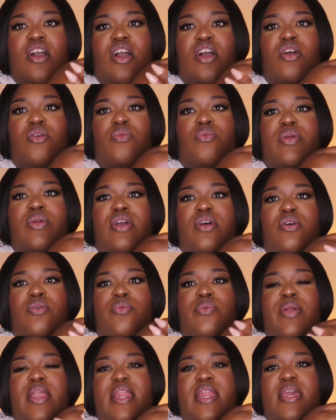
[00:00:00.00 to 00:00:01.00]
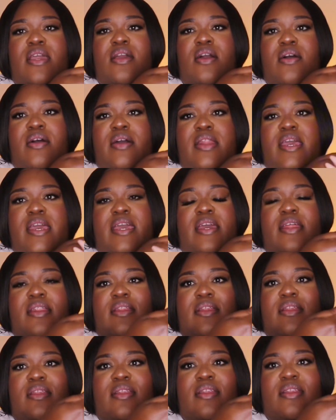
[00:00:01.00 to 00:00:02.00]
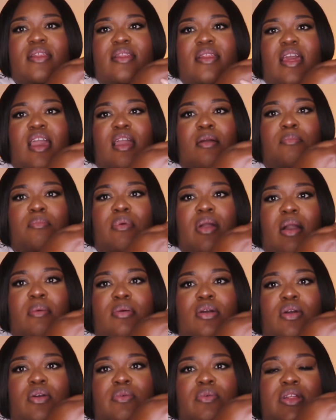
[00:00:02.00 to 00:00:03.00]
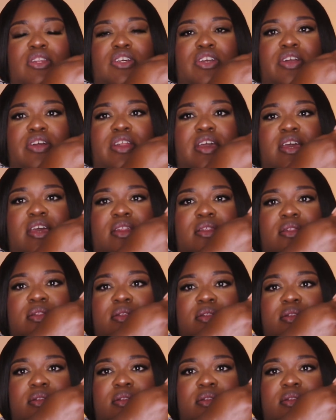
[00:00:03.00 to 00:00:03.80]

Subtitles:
a real reading on it, I'm probably gonna return it.